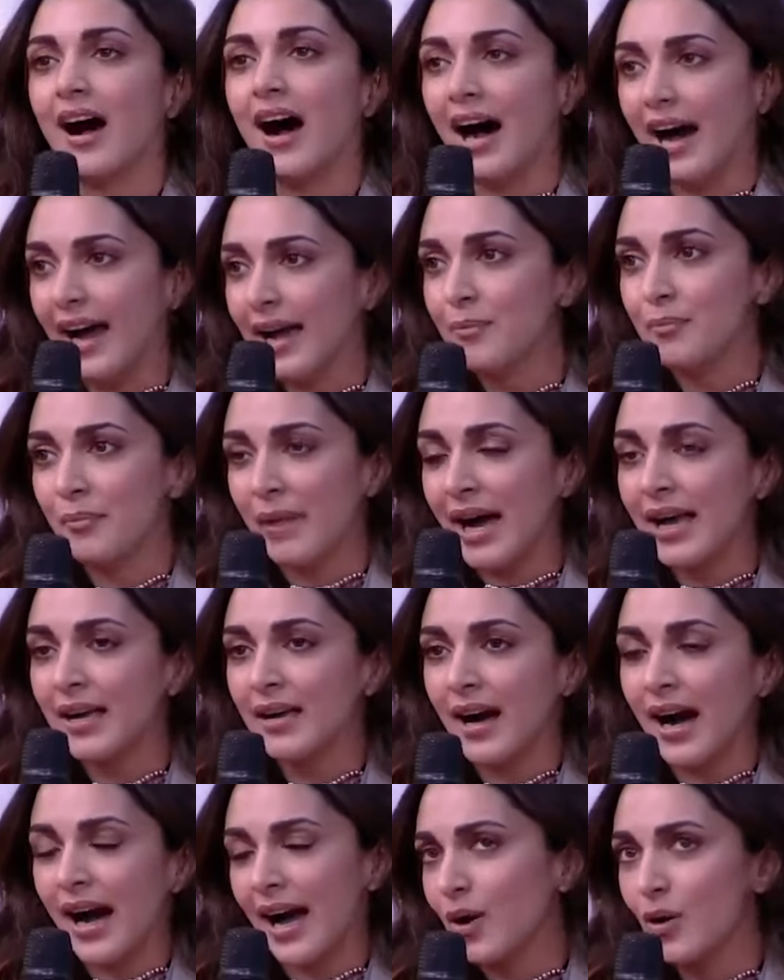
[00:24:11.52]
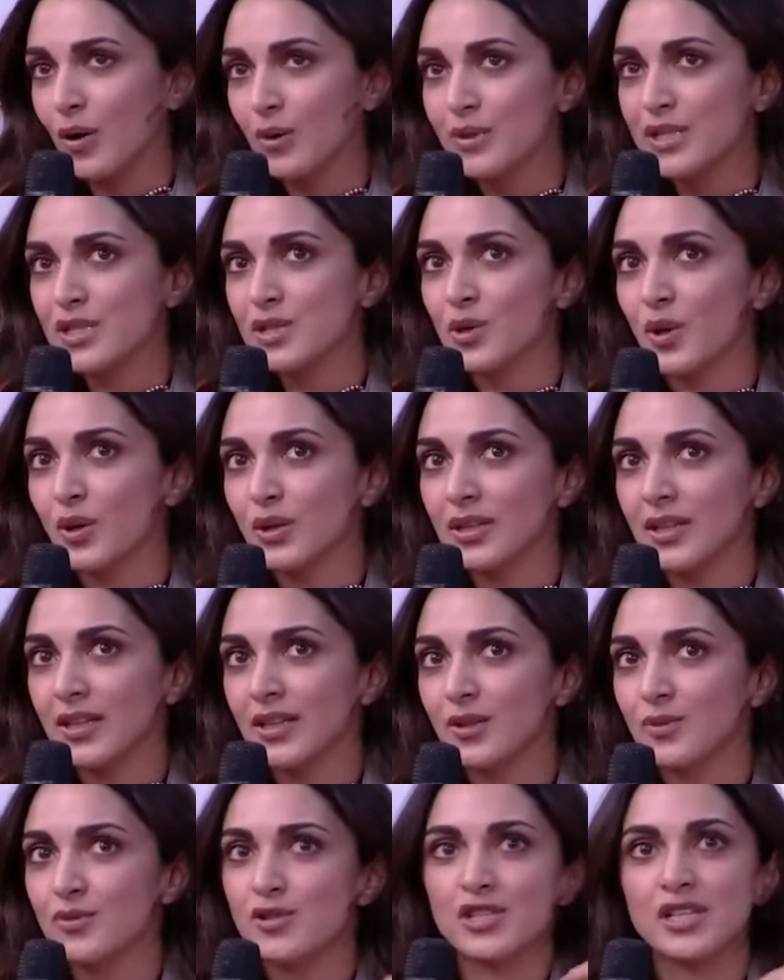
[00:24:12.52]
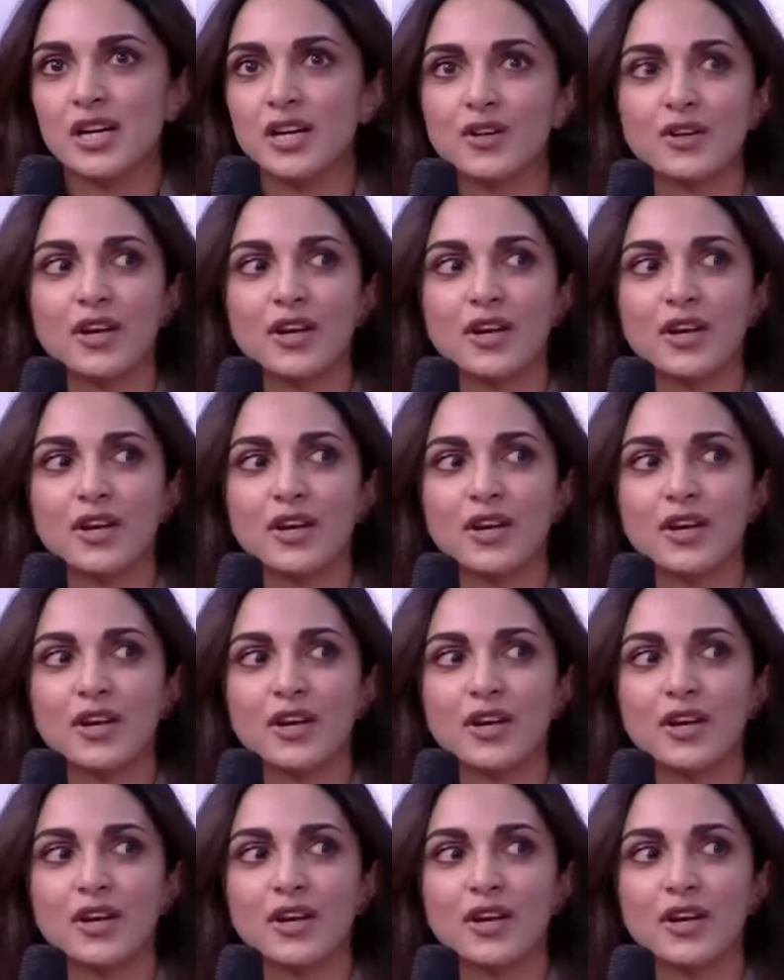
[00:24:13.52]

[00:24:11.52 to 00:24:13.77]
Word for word: I always thought that you just had